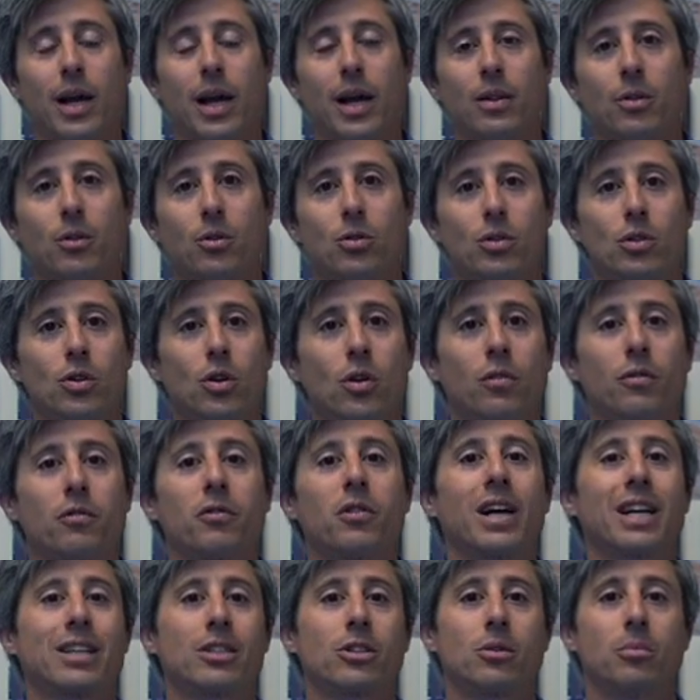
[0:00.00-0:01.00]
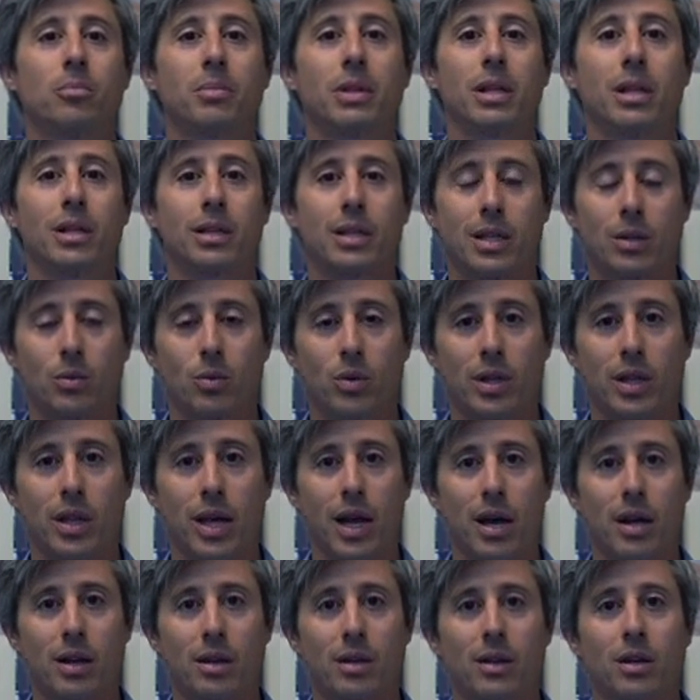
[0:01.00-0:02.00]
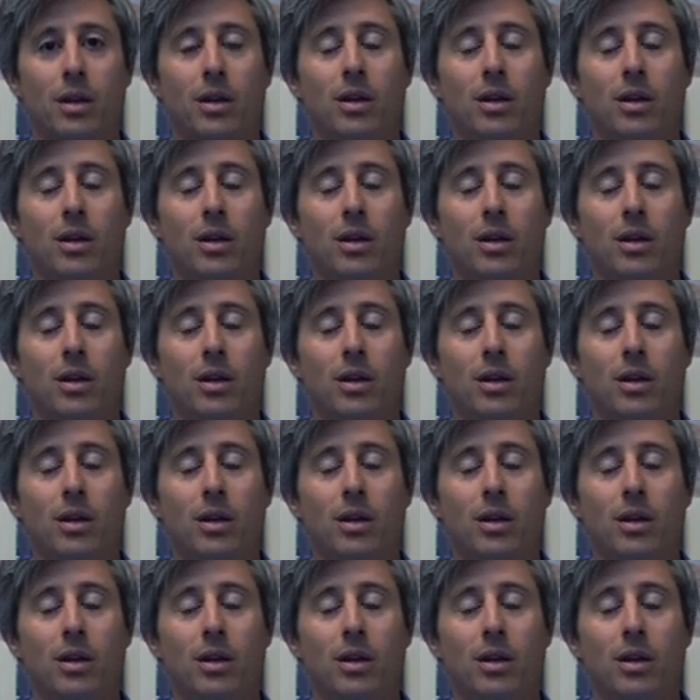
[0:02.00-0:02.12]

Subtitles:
and there's no flexibility with that.